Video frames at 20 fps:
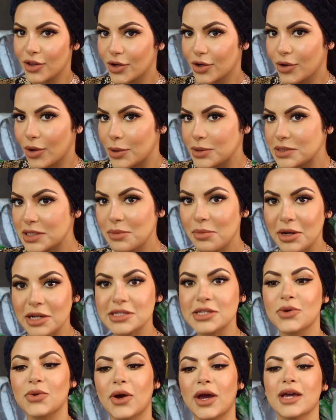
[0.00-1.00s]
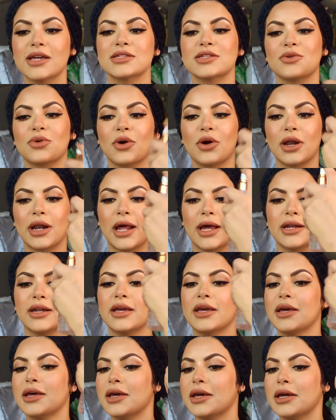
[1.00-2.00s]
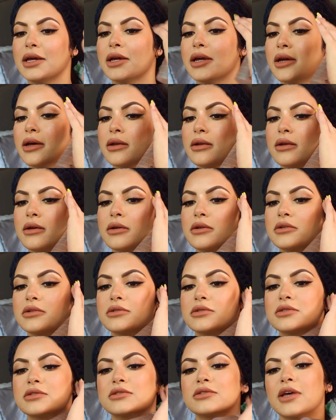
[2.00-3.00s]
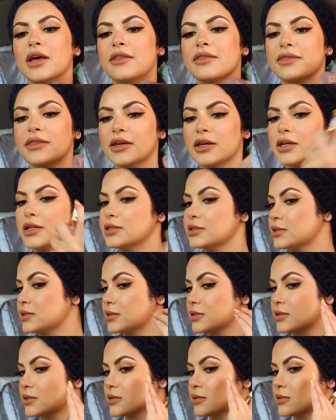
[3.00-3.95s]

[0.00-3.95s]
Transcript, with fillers: look crazy, but it's okay. So, go ahead and set this.